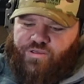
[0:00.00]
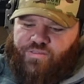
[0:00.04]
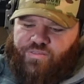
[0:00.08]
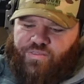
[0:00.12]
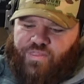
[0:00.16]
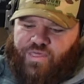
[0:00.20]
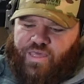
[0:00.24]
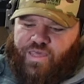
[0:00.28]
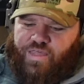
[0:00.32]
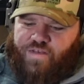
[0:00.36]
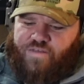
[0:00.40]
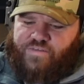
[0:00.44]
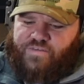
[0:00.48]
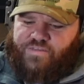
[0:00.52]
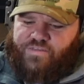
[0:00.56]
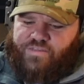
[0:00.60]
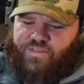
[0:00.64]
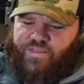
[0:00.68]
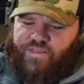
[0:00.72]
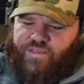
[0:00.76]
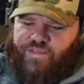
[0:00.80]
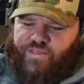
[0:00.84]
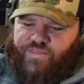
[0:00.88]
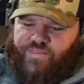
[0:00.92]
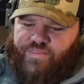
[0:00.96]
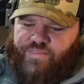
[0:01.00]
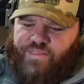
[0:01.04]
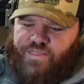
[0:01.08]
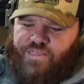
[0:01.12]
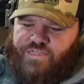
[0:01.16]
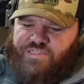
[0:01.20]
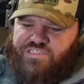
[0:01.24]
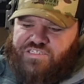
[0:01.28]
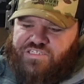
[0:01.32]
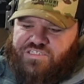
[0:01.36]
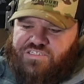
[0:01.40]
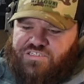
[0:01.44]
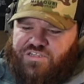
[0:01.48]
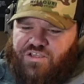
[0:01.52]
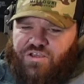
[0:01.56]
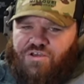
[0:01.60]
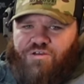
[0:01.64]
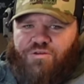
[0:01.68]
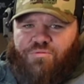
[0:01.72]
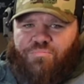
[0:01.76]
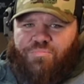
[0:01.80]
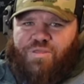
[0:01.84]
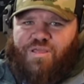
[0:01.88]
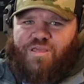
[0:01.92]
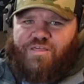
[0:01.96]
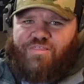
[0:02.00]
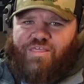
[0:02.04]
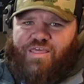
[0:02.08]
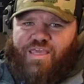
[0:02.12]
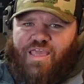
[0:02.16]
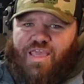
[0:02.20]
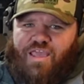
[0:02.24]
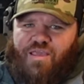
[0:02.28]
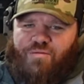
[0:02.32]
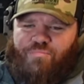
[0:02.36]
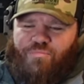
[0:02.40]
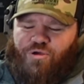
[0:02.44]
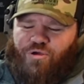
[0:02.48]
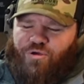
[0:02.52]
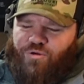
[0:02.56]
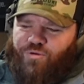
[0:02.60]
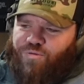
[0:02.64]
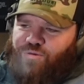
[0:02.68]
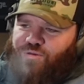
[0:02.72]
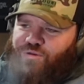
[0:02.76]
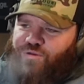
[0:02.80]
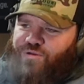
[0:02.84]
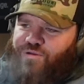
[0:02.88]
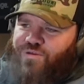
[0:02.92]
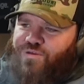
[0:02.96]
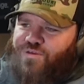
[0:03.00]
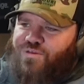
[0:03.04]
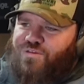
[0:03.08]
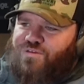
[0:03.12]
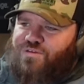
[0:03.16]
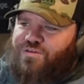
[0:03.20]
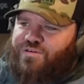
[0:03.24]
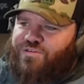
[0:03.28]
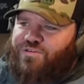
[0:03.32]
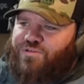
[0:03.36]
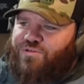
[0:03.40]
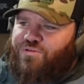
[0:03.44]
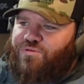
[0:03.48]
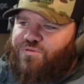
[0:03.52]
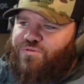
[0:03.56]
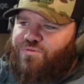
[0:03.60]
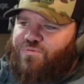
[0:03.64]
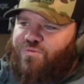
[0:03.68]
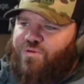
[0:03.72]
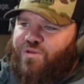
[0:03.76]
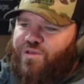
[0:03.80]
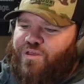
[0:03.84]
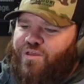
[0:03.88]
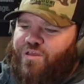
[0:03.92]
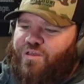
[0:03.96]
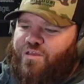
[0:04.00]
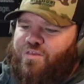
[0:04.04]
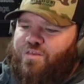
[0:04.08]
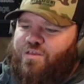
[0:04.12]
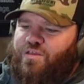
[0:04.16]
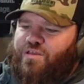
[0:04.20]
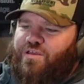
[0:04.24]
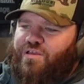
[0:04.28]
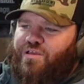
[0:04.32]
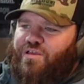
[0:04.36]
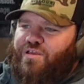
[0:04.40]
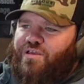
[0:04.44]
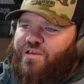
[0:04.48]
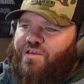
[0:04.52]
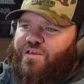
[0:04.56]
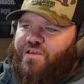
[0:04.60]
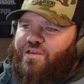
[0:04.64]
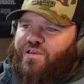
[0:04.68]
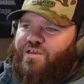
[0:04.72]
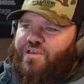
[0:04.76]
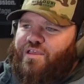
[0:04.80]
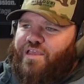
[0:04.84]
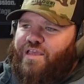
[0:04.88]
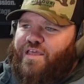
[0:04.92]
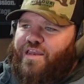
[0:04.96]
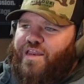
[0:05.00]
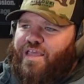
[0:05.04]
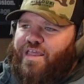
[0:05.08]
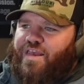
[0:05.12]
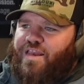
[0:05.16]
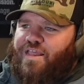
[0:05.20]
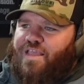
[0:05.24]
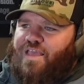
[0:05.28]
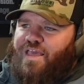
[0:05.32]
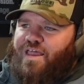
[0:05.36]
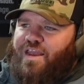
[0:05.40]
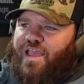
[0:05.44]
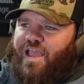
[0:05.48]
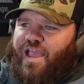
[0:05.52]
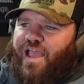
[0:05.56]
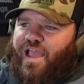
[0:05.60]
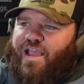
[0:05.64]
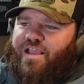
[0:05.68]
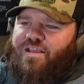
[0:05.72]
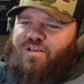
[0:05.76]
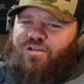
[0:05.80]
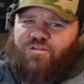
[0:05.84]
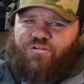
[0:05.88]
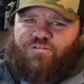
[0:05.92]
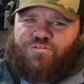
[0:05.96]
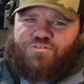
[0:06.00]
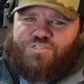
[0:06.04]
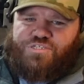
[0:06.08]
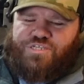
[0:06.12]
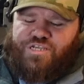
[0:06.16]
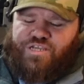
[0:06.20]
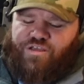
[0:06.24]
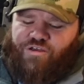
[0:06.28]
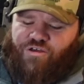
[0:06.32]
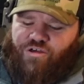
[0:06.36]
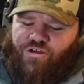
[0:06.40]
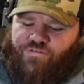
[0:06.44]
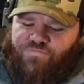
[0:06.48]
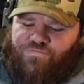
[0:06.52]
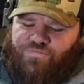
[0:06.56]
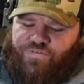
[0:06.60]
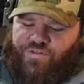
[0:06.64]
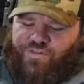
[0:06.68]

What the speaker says: that this is gonna be the ammo to get any kind of accuracy off